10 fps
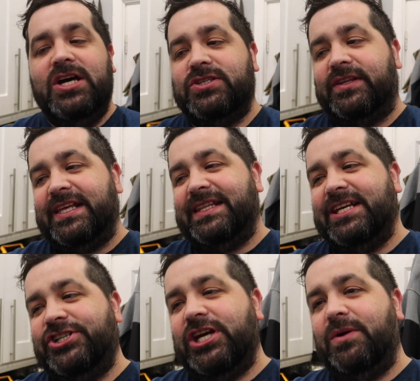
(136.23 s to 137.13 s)
So I think
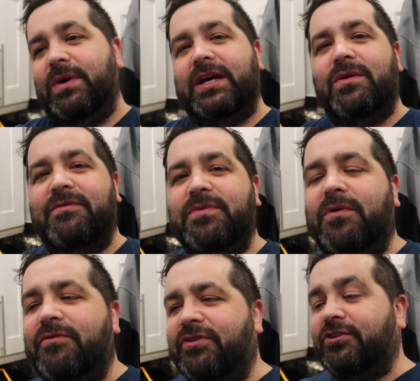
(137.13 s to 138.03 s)
this year we're going to
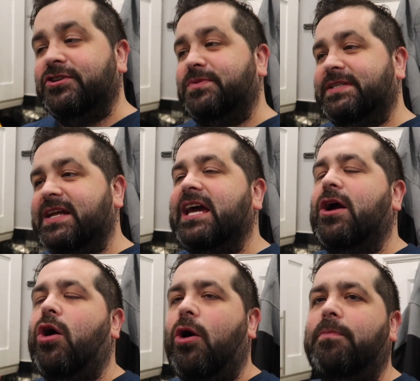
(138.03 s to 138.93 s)
have one for Christmas
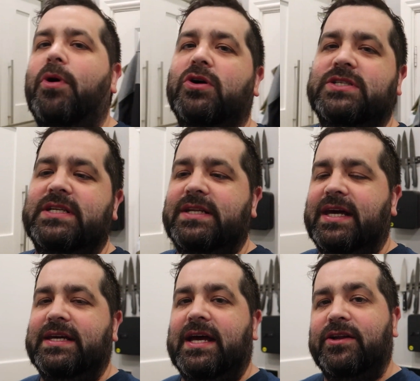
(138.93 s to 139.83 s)
Day or Boxing
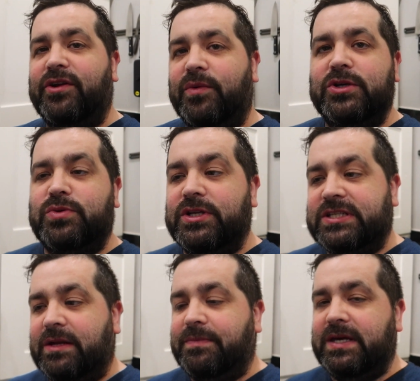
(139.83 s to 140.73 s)
Day. I don't know which one
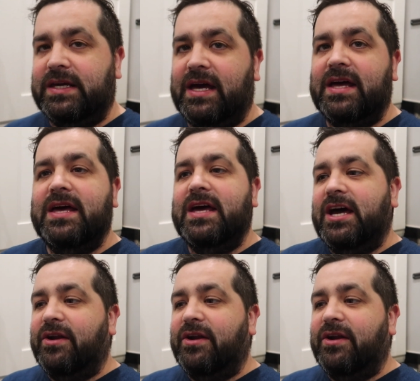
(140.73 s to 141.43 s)
it's going to be yet.